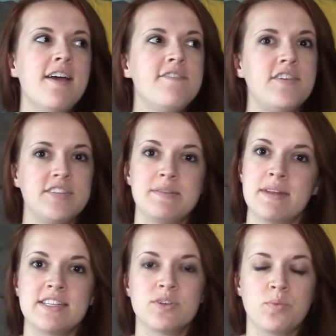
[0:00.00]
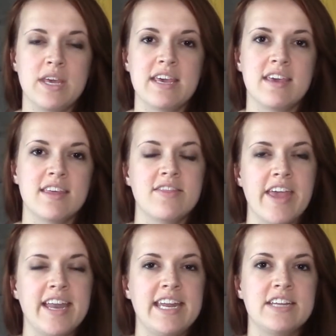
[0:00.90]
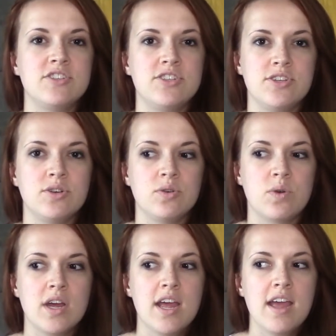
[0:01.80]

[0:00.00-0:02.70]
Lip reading: 15 minutes a week they need to